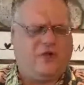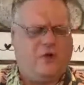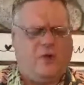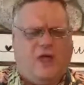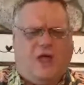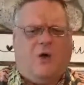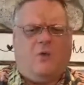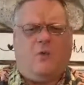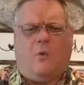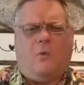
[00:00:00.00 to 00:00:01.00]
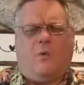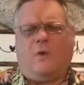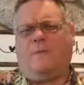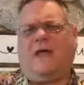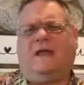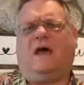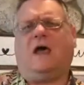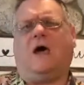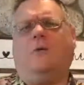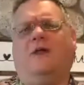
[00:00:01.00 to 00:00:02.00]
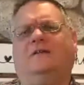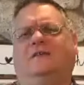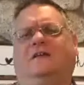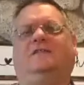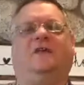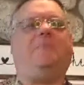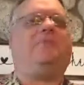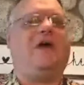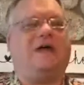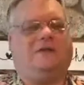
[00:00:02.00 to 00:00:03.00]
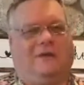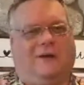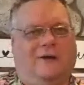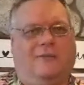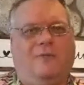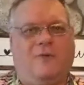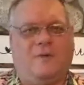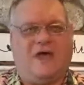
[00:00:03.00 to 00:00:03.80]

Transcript: So We might not always accept that term.